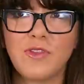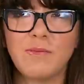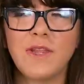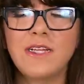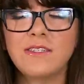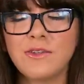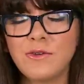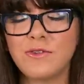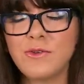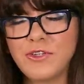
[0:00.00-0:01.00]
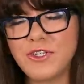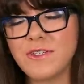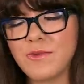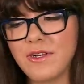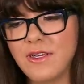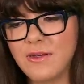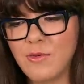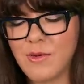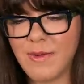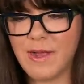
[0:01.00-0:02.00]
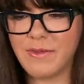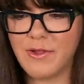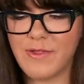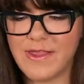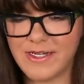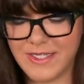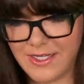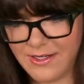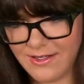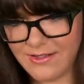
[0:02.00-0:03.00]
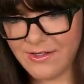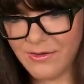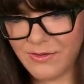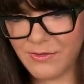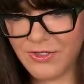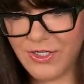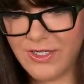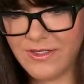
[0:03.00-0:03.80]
The blood-soaked orgies were a little more popular than the tequila-soaked orgies.